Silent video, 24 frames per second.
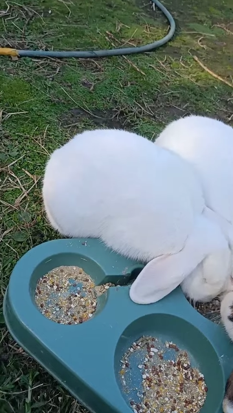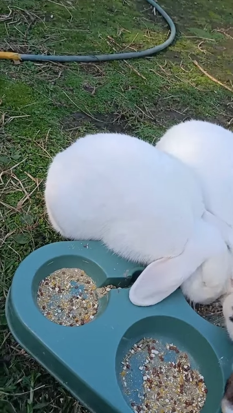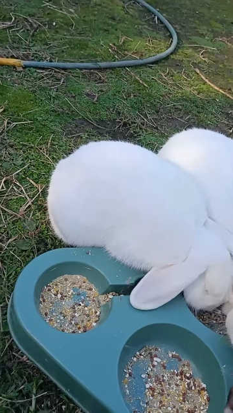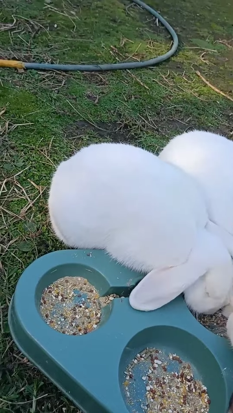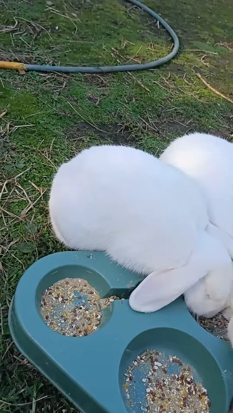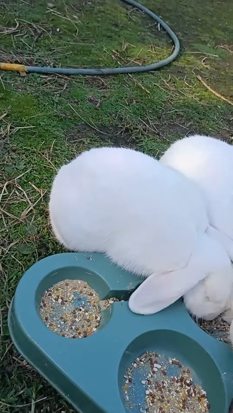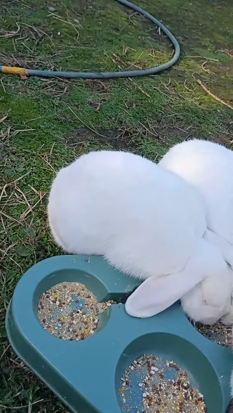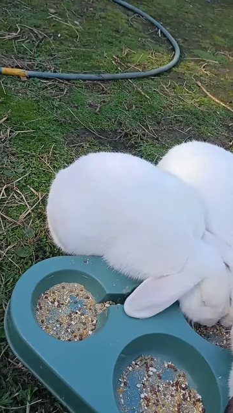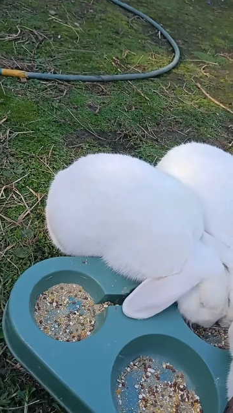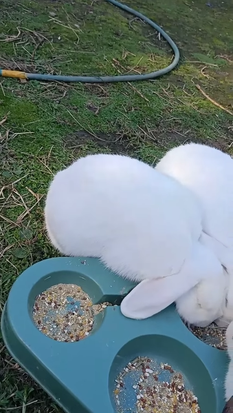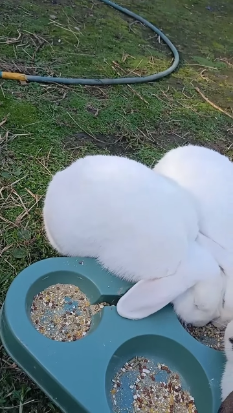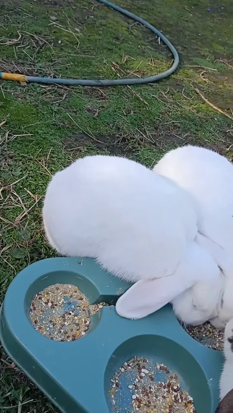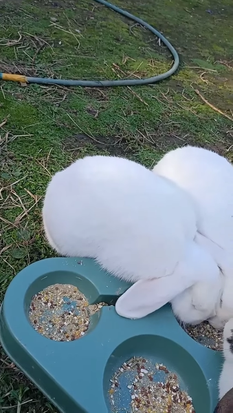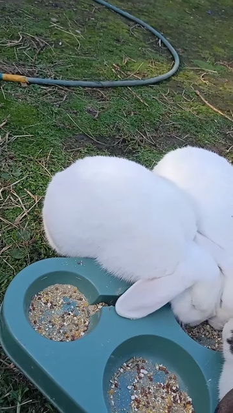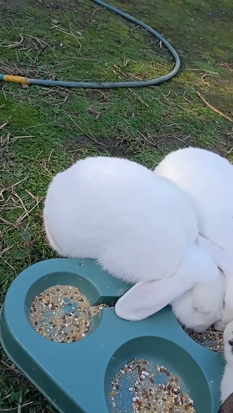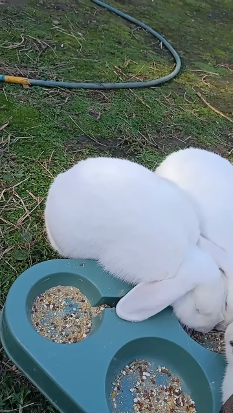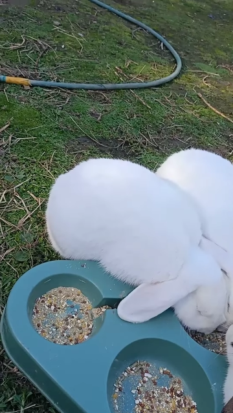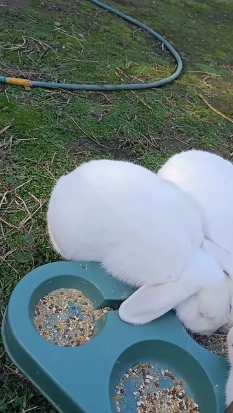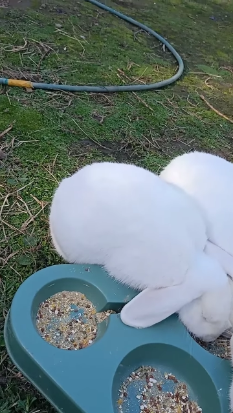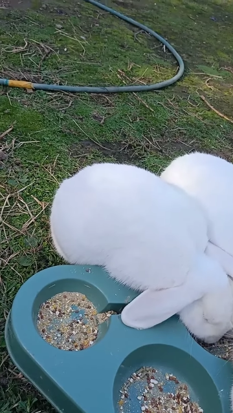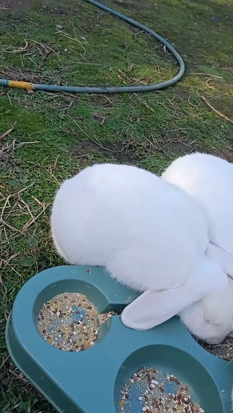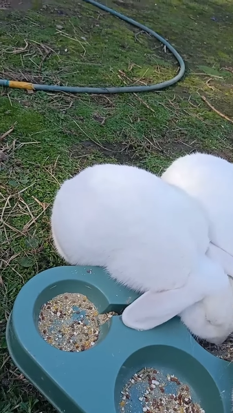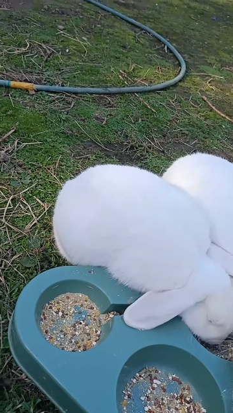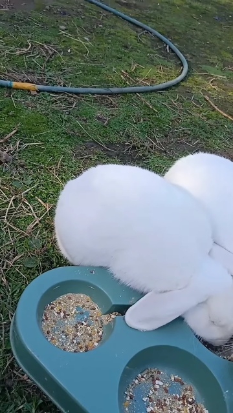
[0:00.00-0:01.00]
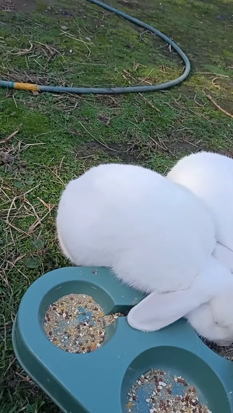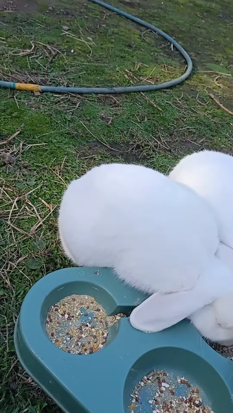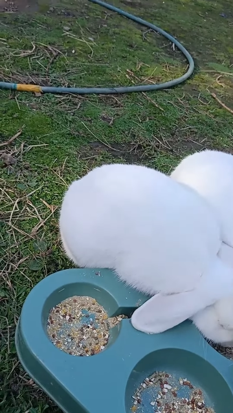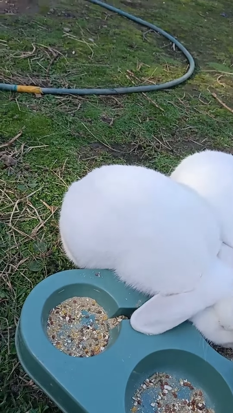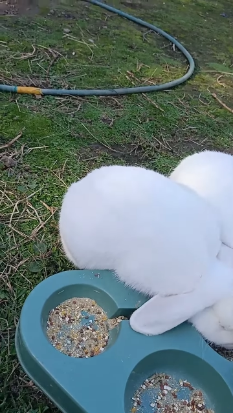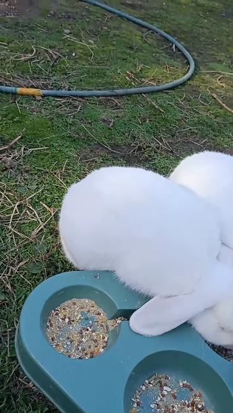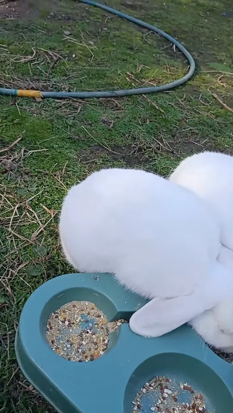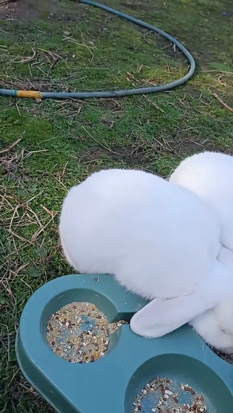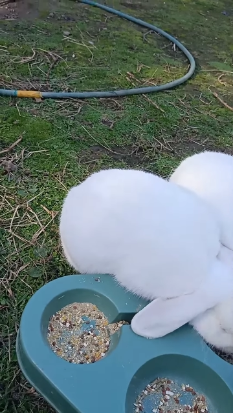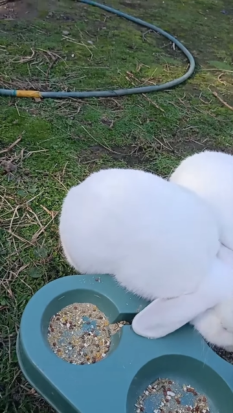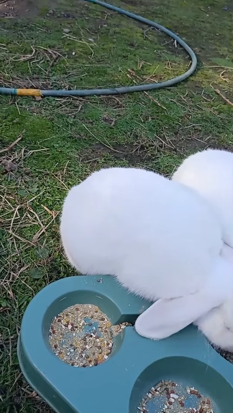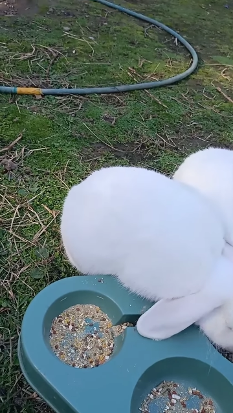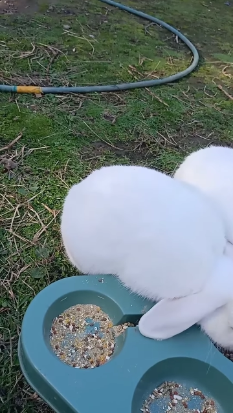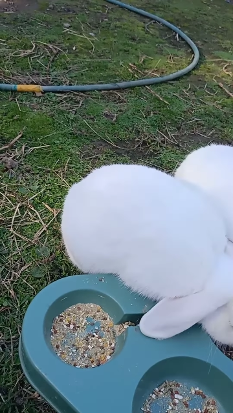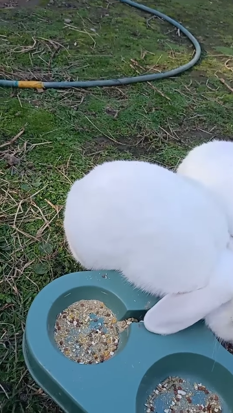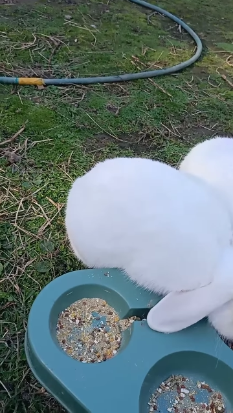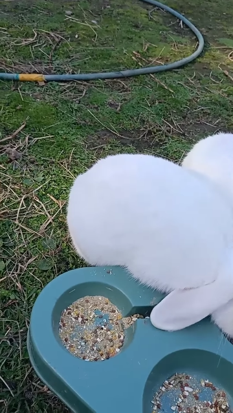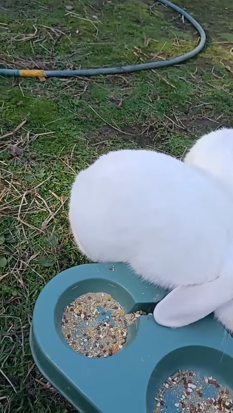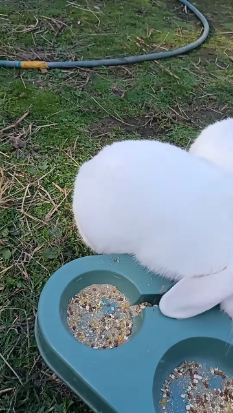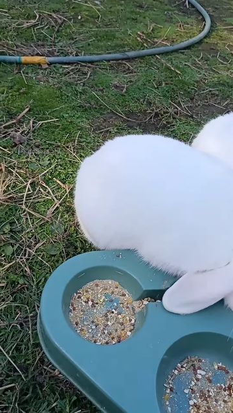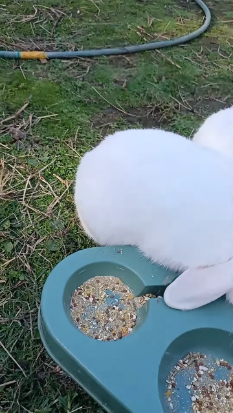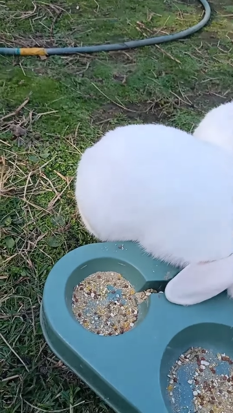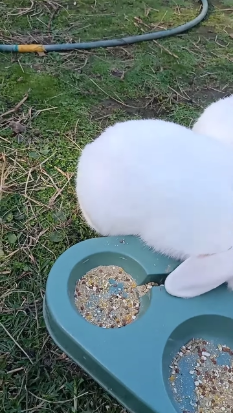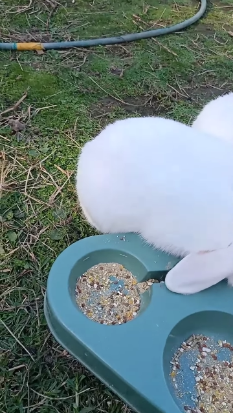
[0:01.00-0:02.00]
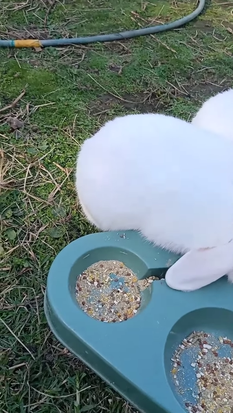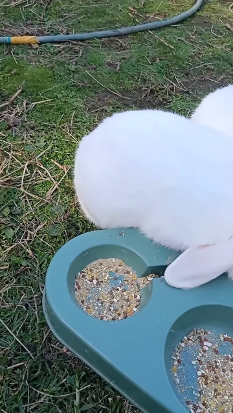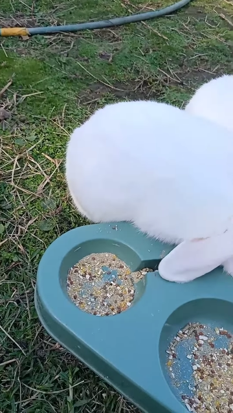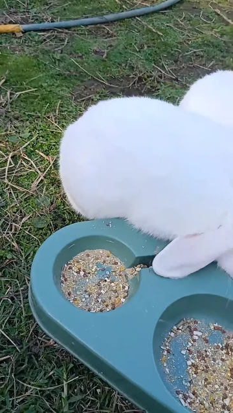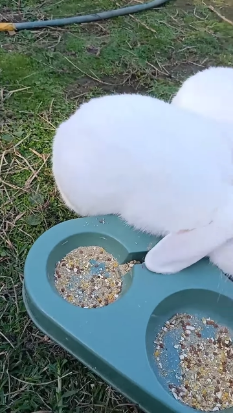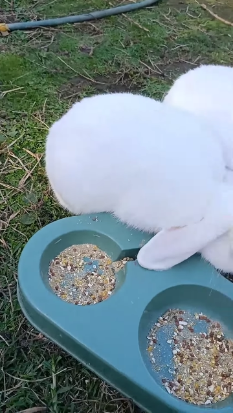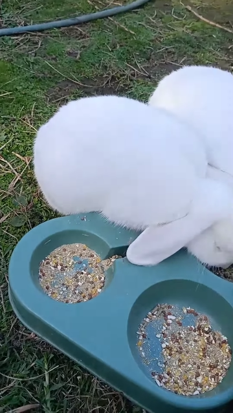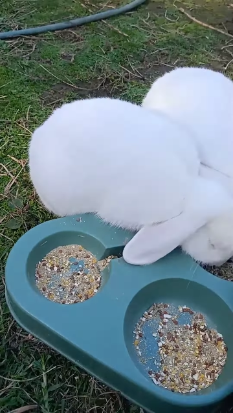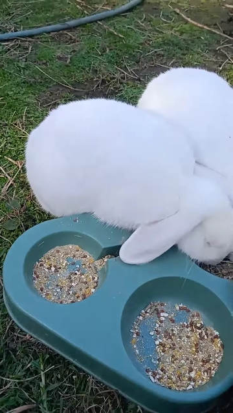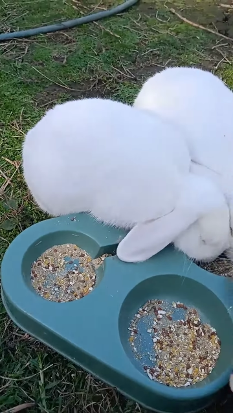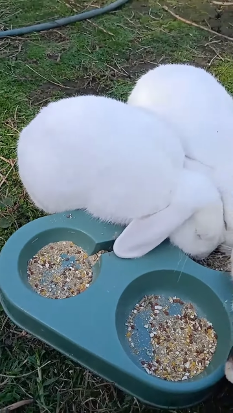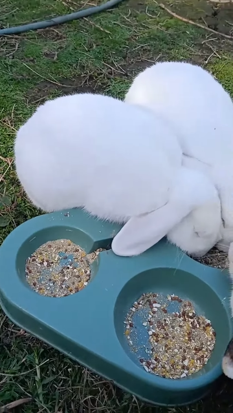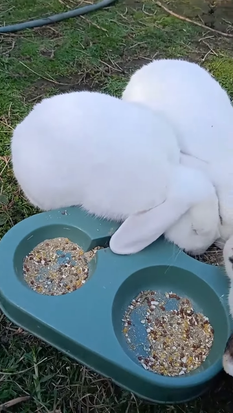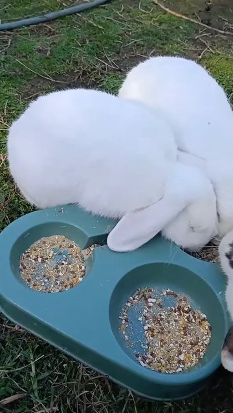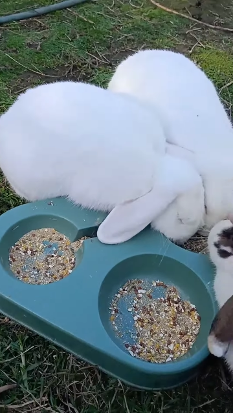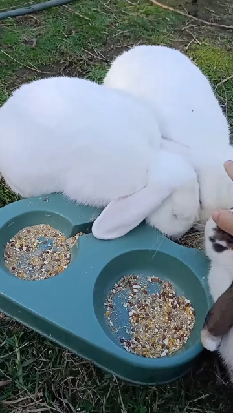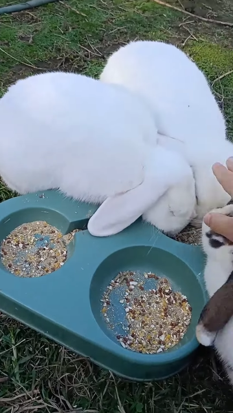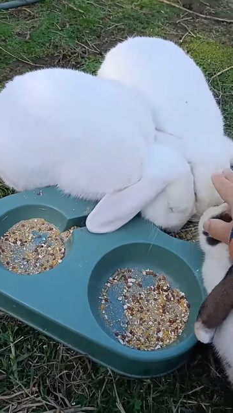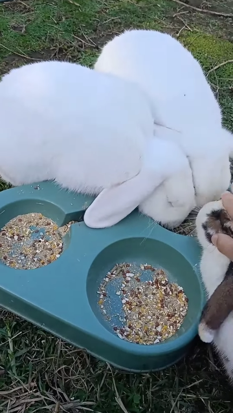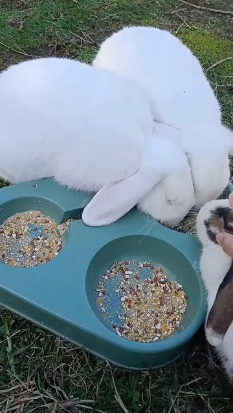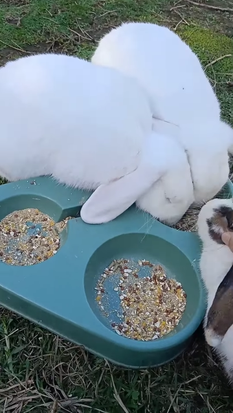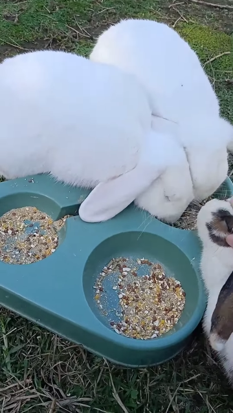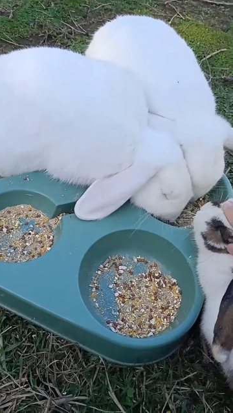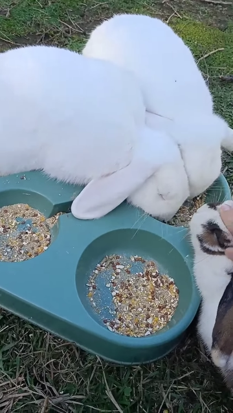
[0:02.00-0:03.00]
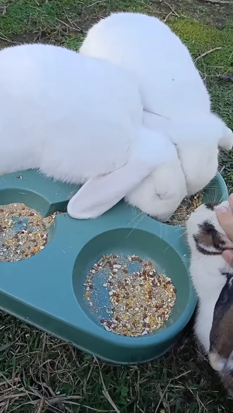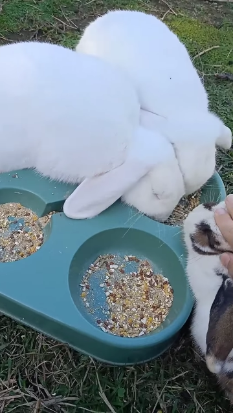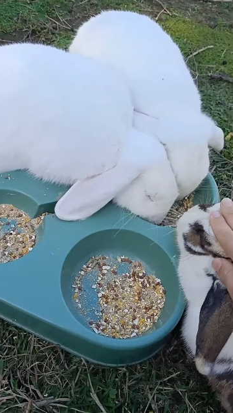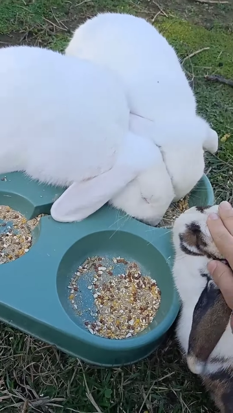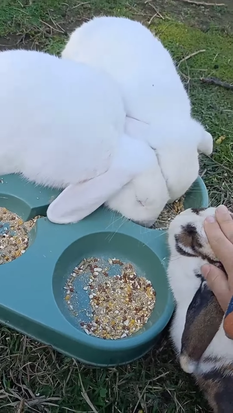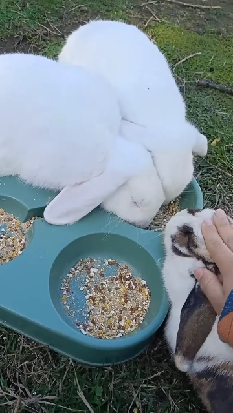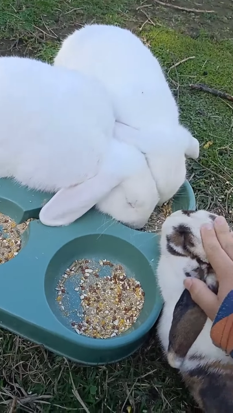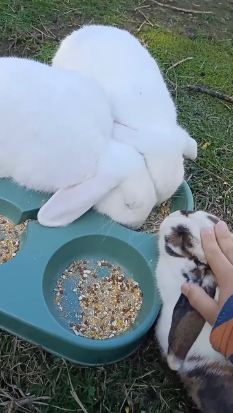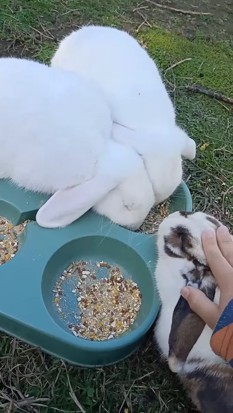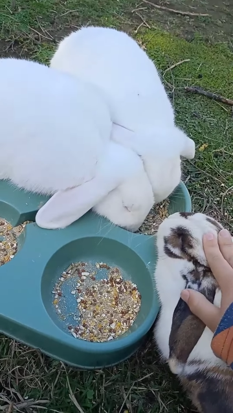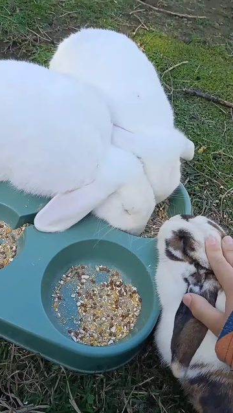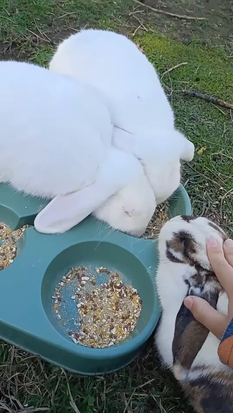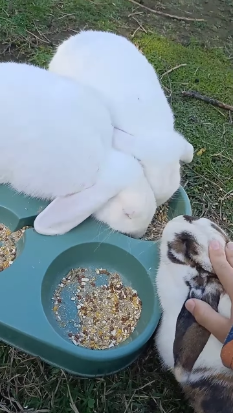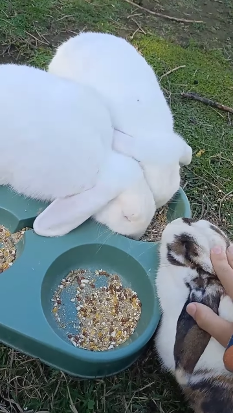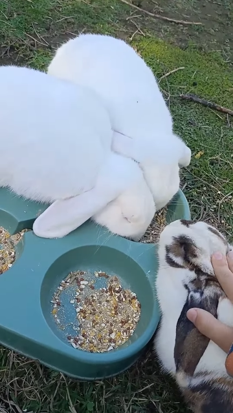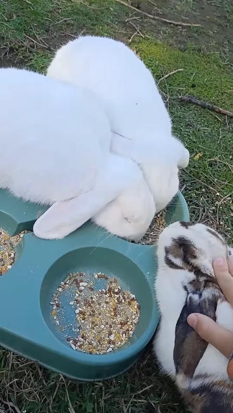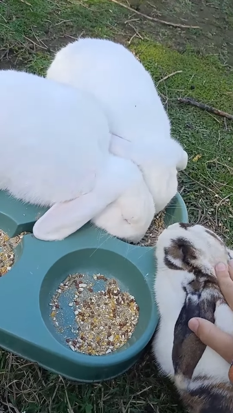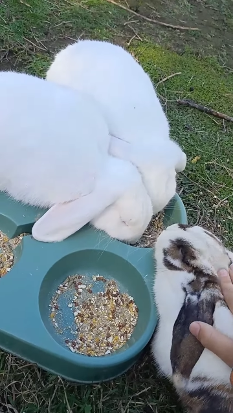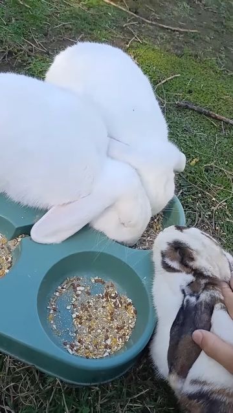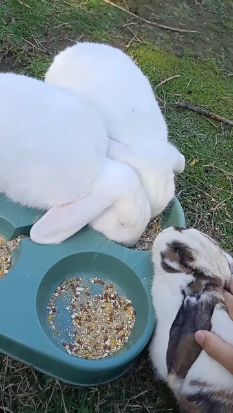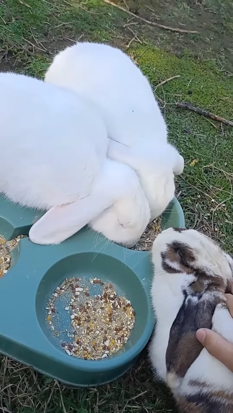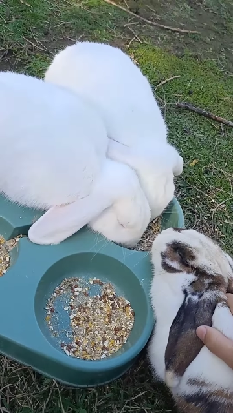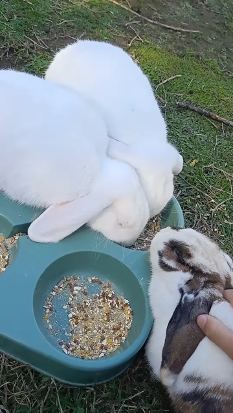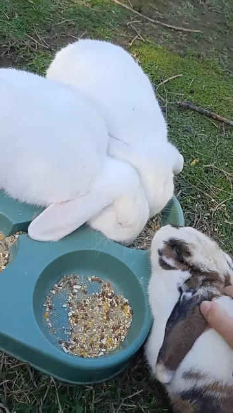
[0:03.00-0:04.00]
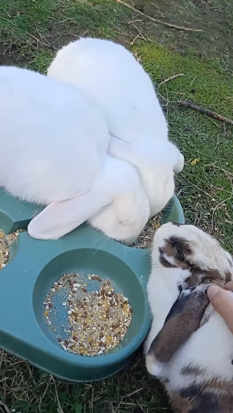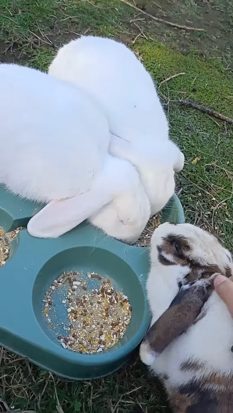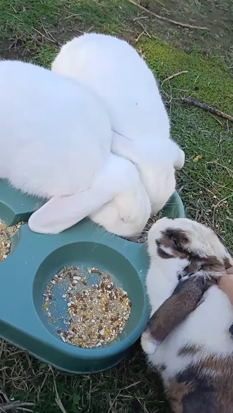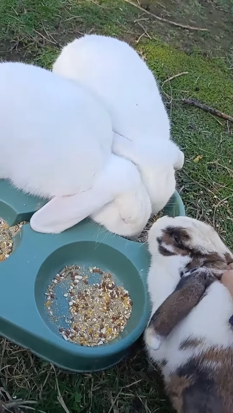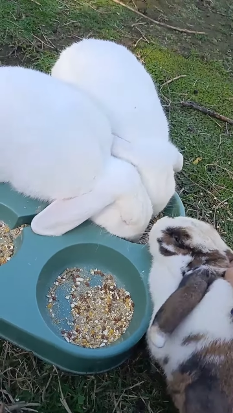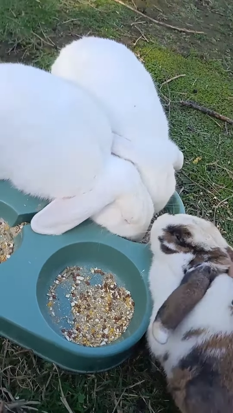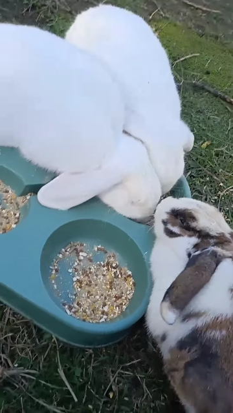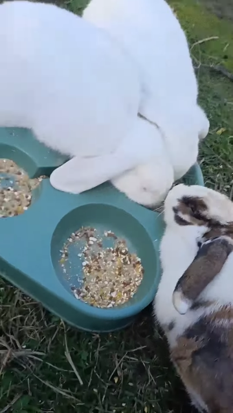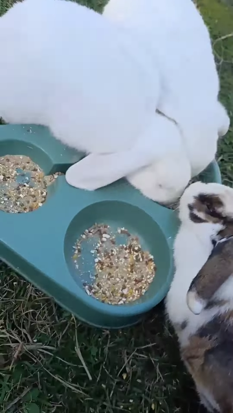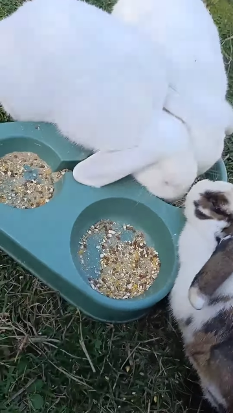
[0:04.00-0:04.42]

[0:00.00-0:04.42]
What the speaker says: No face is visible, so there are no lips to read.